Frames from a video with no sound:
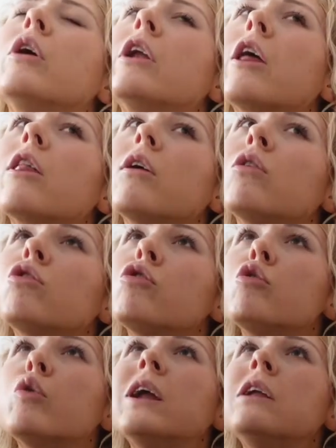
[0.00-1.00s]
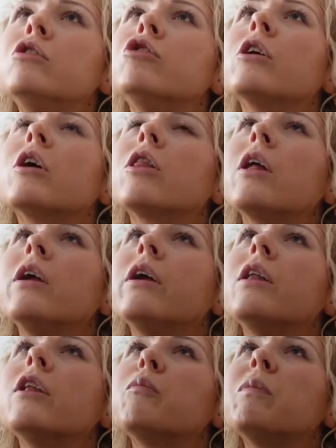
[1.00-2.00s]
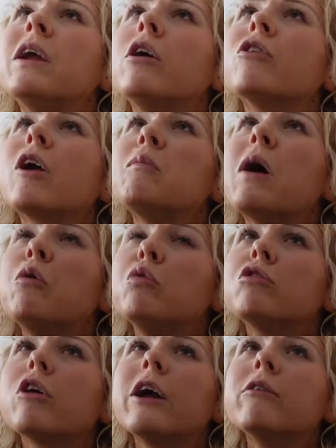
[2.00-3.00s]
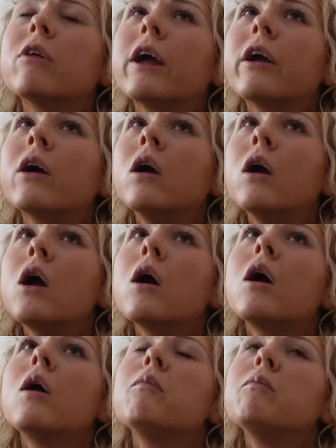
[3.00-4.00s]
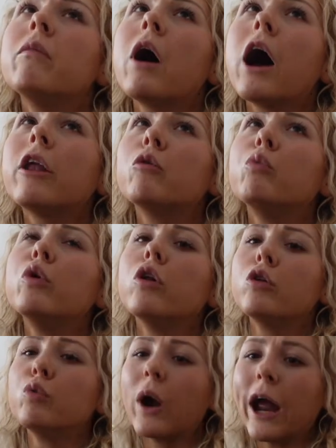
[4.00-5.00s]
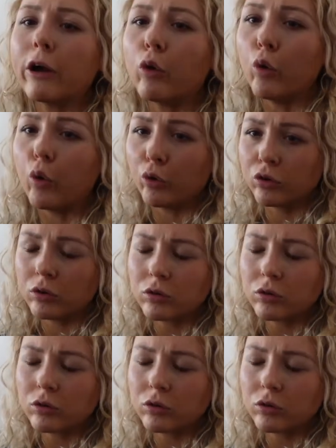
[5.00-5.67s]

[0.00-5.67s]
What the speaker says: another stranger thinking that because I'm out, I've like had a world record.